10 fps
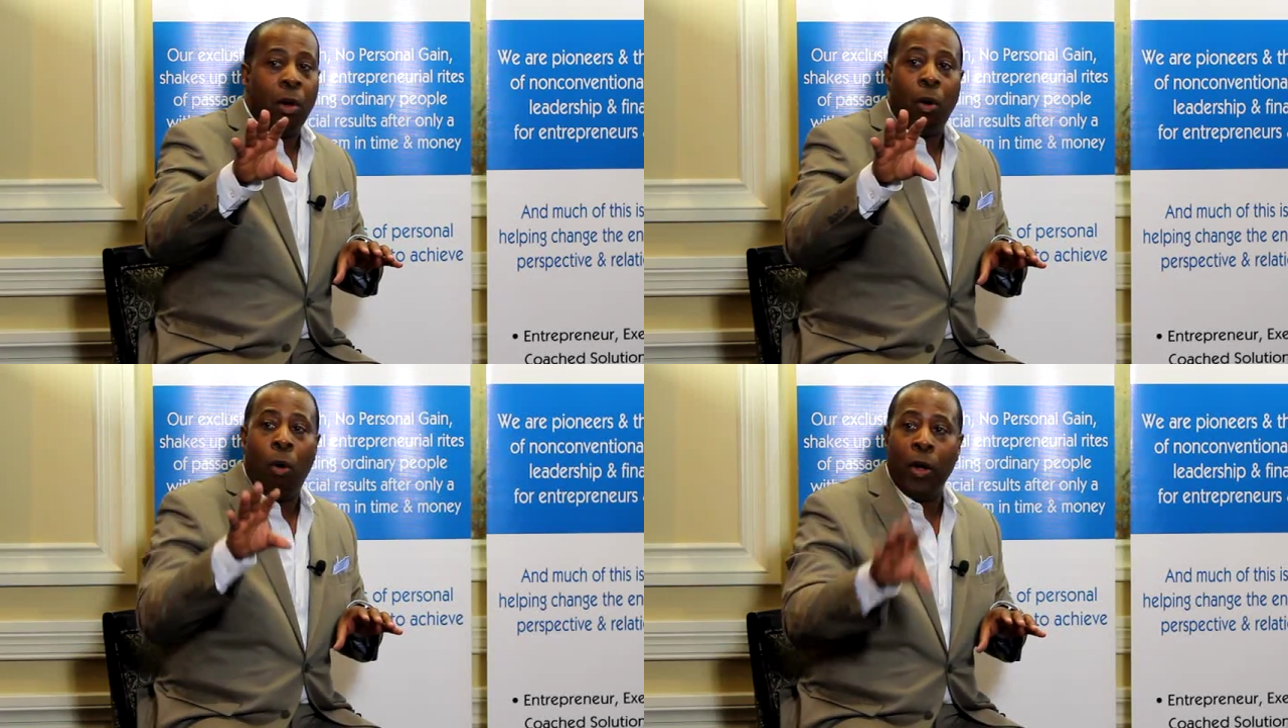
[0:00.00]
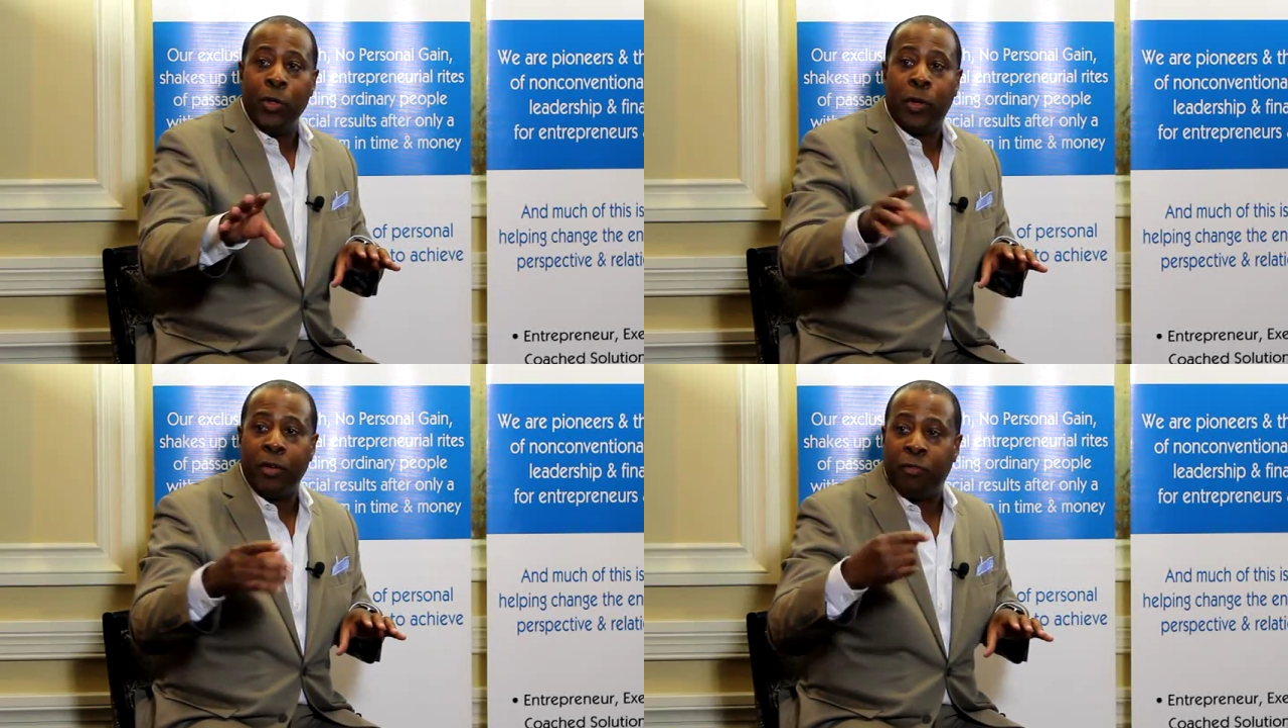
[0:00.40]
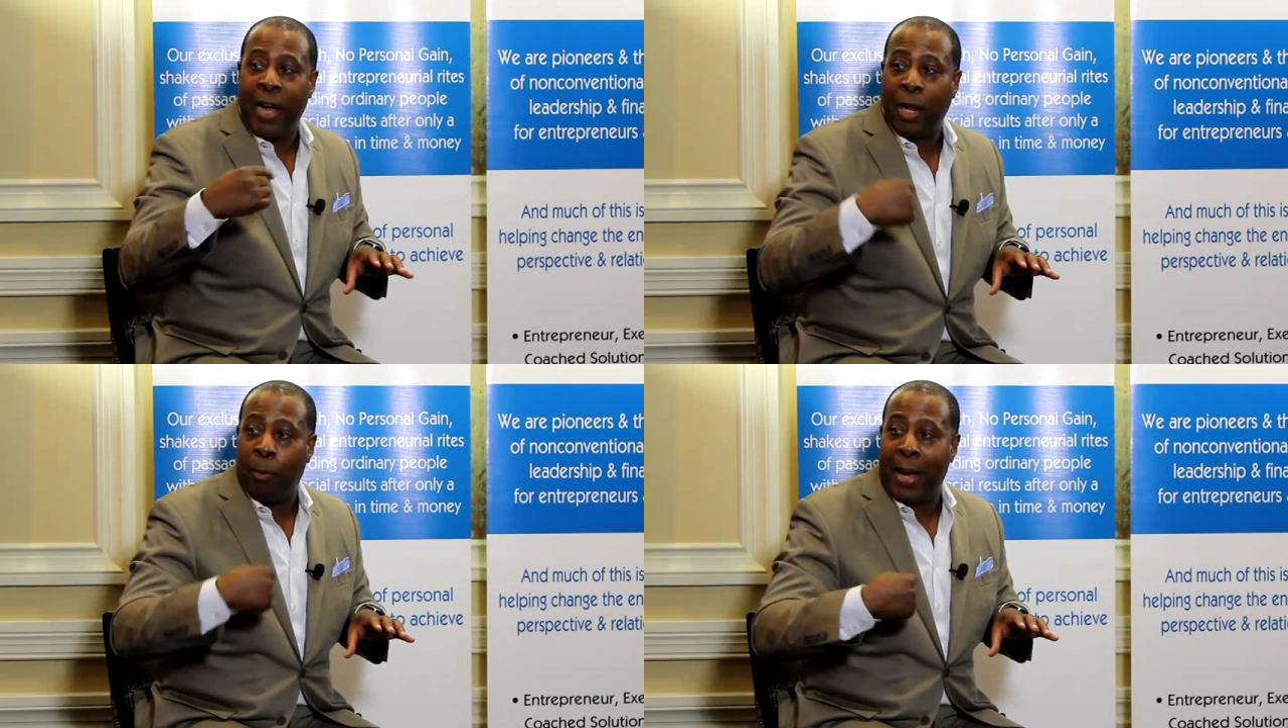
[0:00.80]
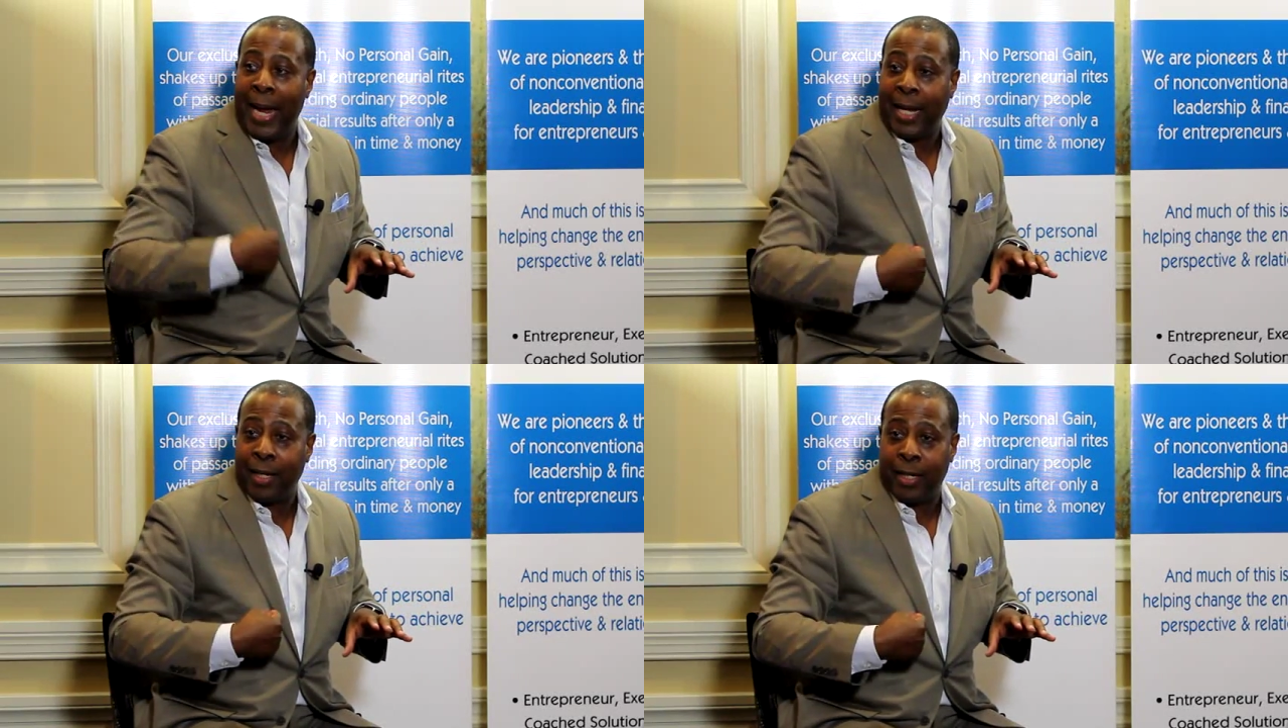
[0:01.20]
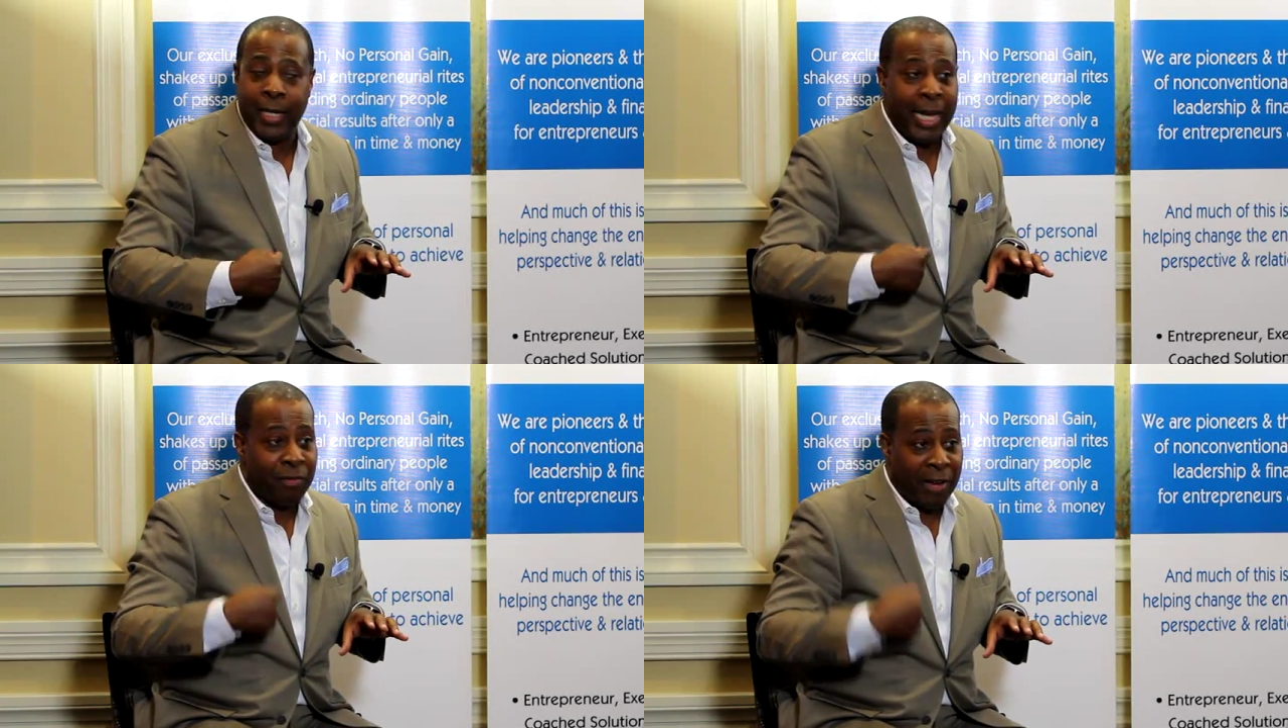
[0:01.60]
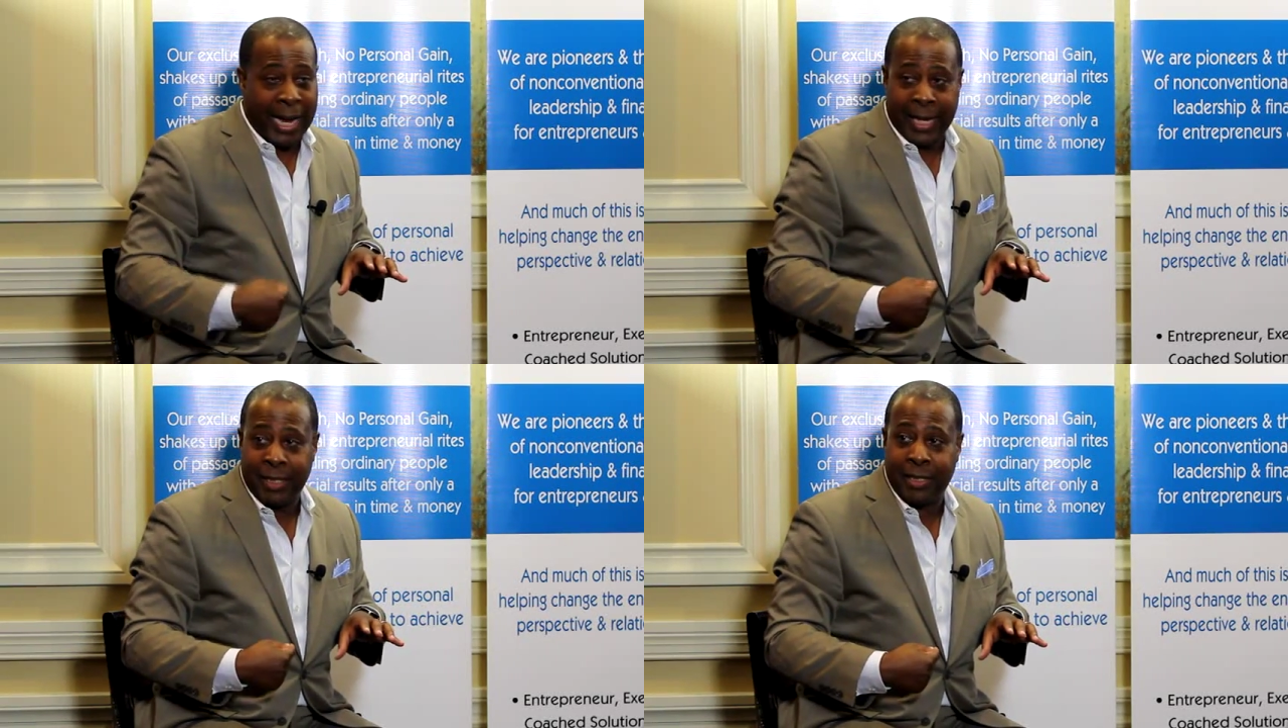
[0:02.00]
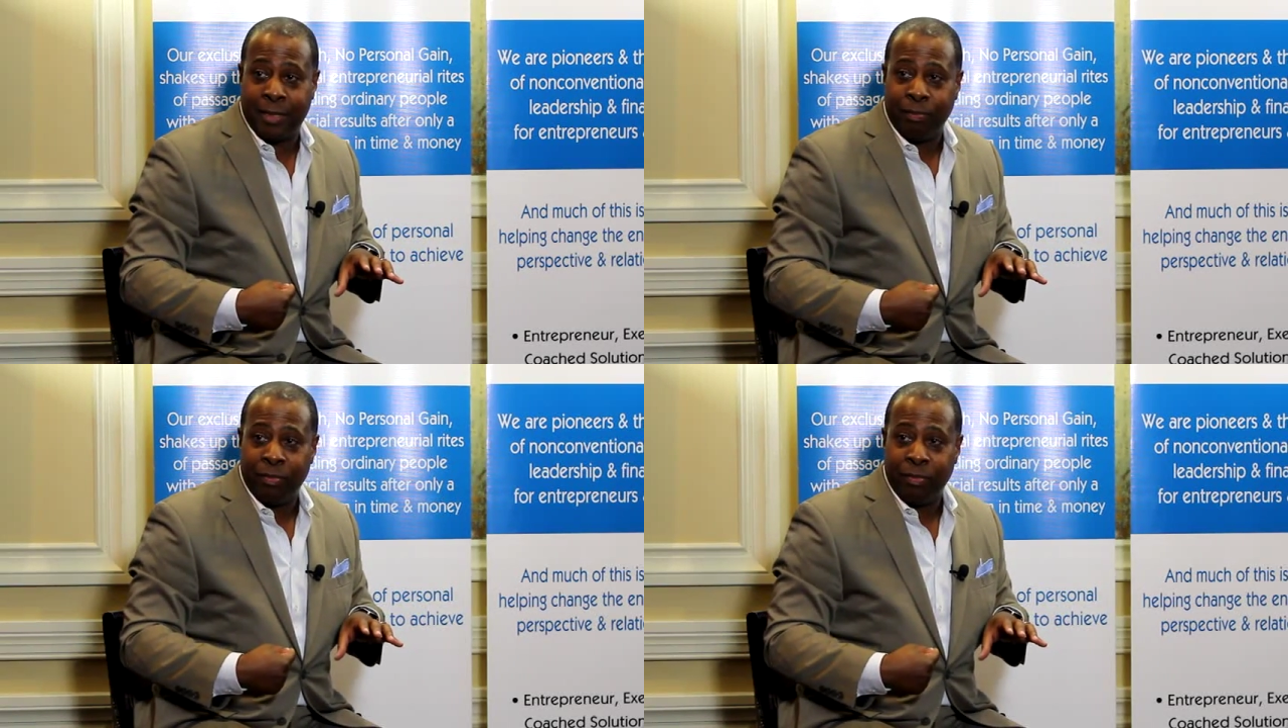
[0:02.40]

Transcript: or you could follow my advice